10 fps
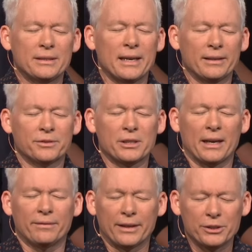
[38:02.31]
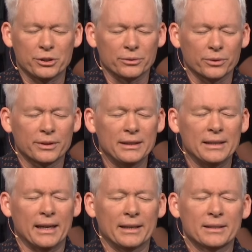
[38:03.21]
a day of salvation. Lord, the
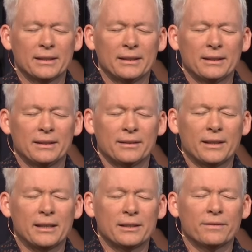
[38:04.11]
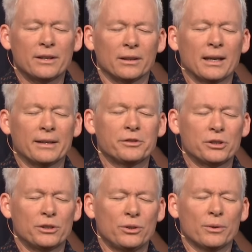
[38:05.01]
day they give their lives
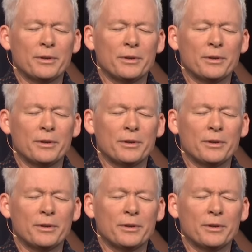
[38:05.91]
to you.